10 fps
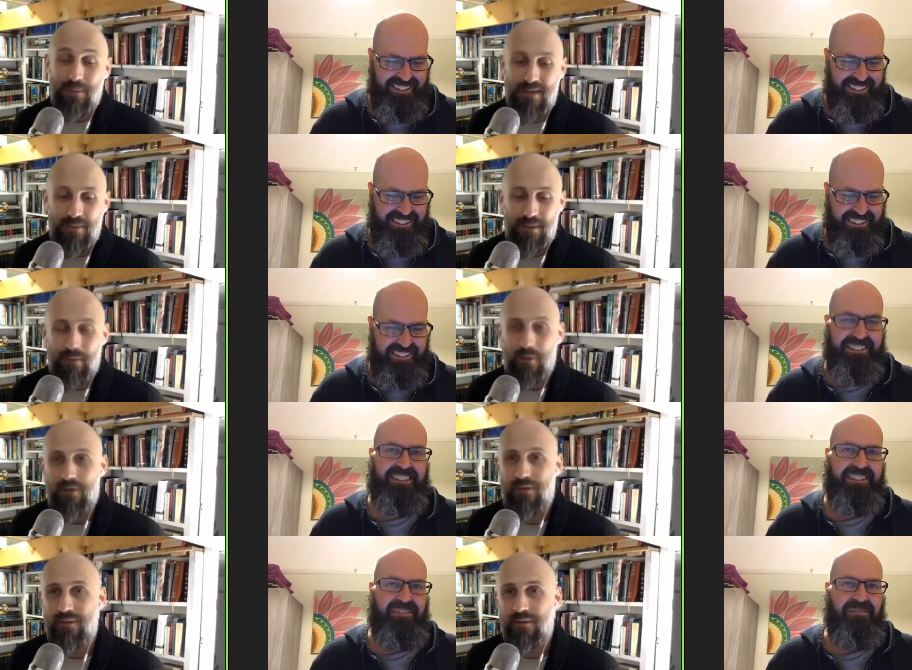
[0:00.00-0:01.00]
Speaker 1: something
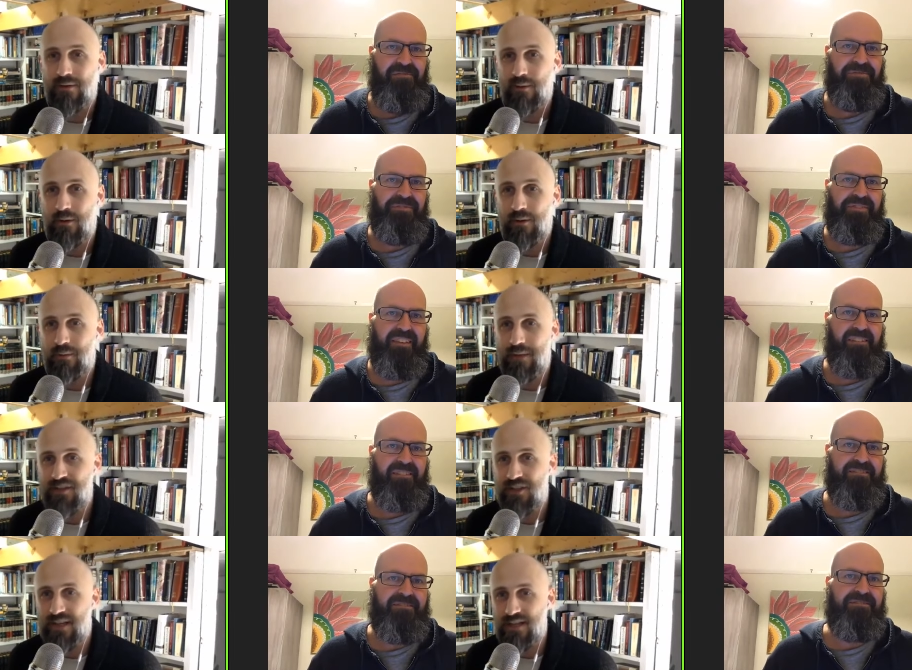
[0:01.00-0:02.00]
worth worth
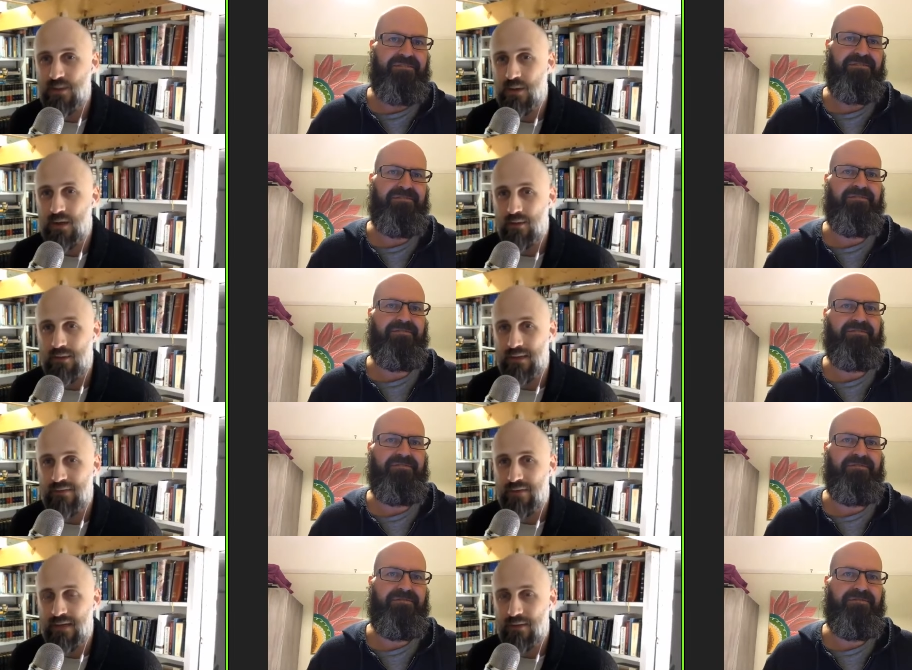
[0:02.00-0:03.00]
mentioning as well. We've
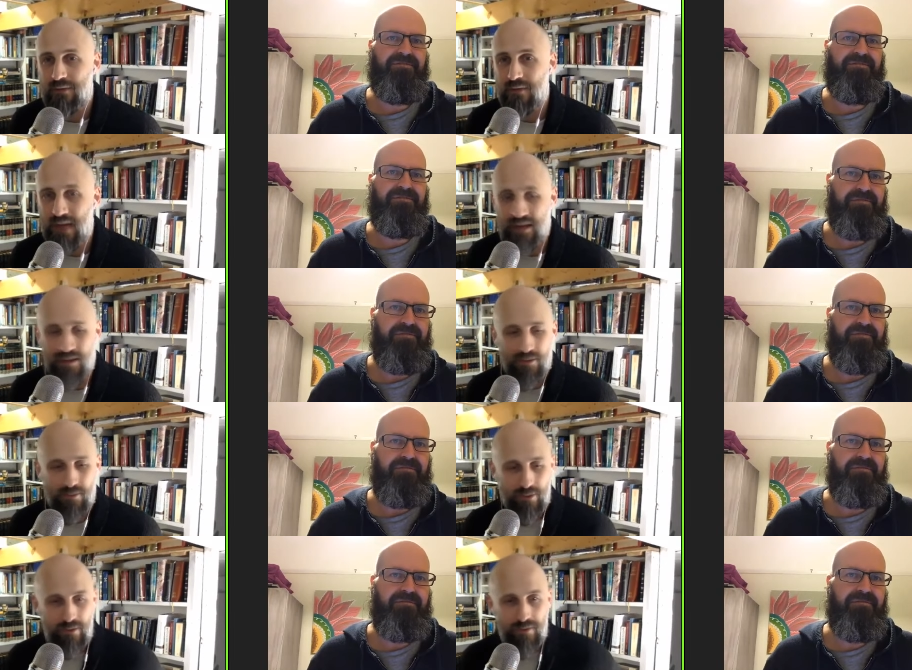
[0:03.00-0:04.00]
uh, we've got a
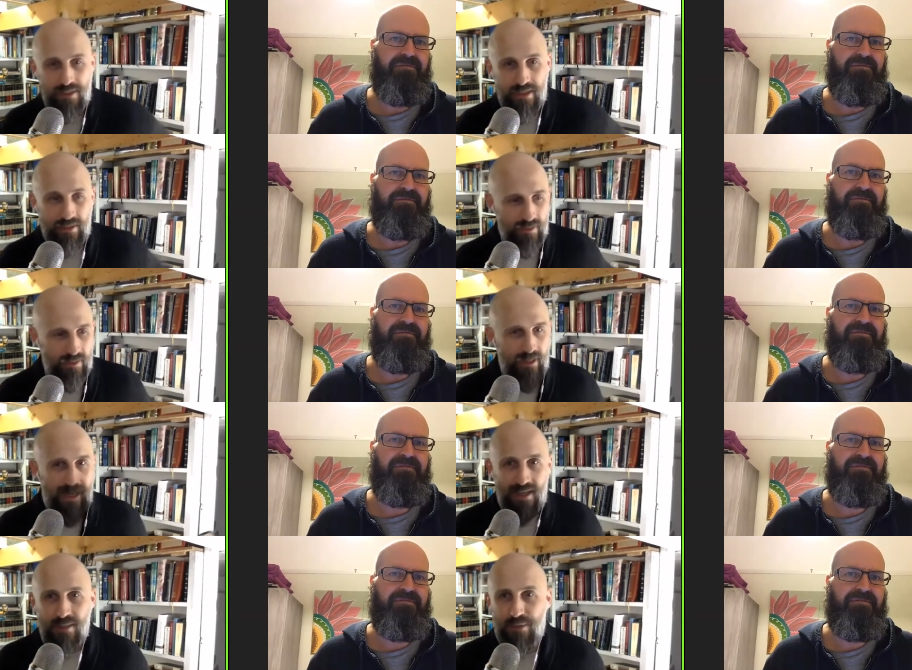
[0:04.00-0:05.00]
we're using
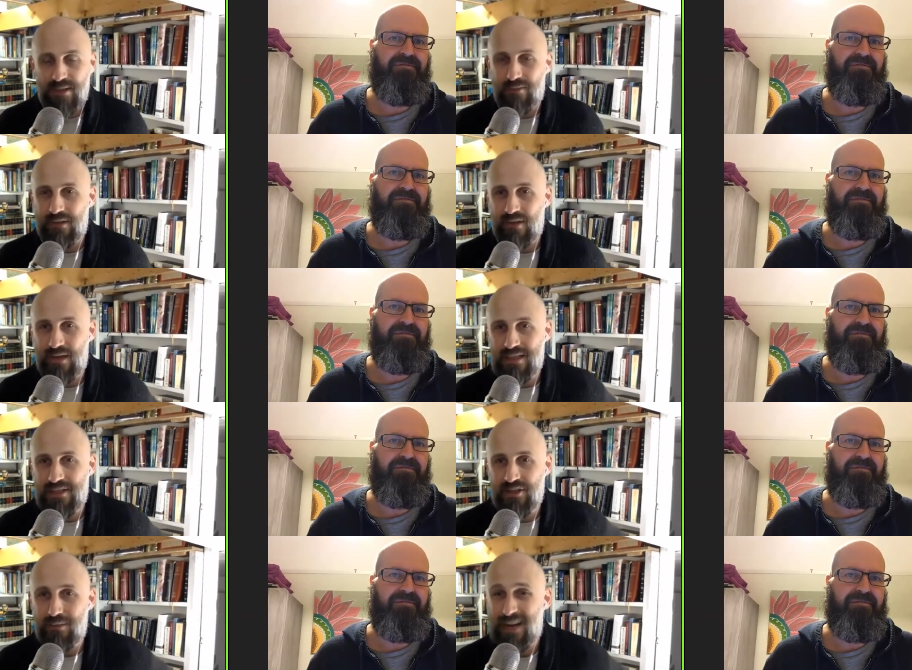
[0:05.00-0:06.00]
a specific
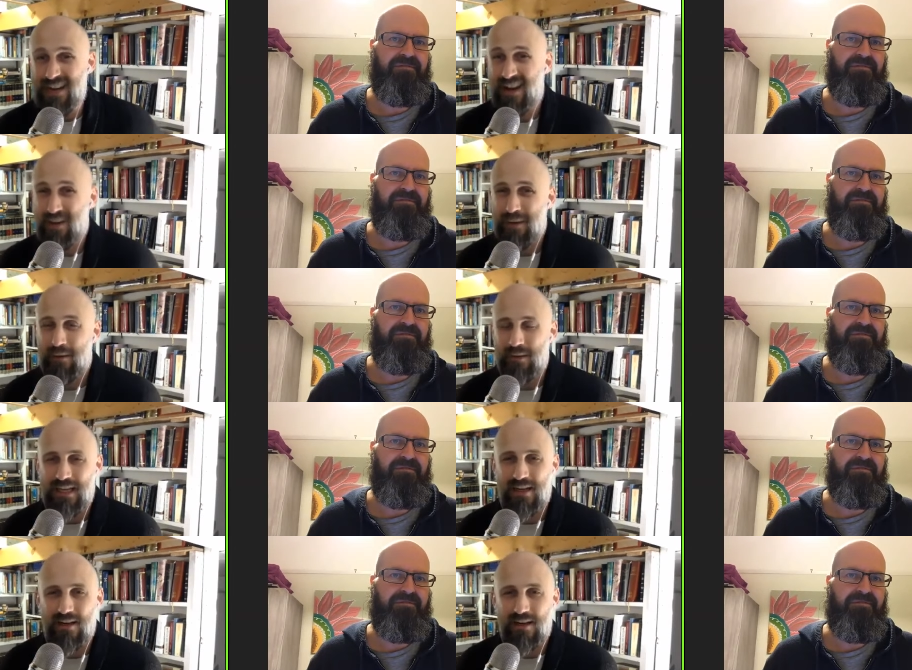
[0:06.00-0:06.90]
translation. You might not be able to get it